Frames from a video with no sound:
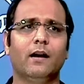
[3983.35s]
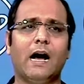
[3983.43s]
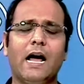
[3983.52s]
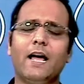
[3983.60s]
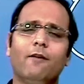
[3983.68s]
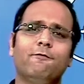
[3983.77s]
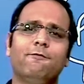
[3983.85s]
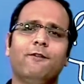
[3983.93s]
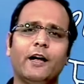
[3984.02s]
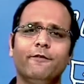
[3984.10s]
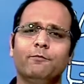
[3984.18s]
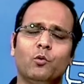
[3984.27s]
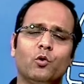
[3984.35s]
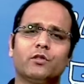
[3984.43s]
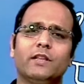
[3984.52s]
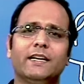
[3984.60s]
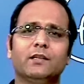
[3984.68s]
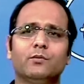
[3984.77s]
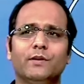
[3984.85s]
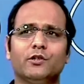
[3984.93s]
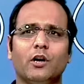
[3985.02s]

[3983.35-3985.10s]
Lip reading: I have 5 more things which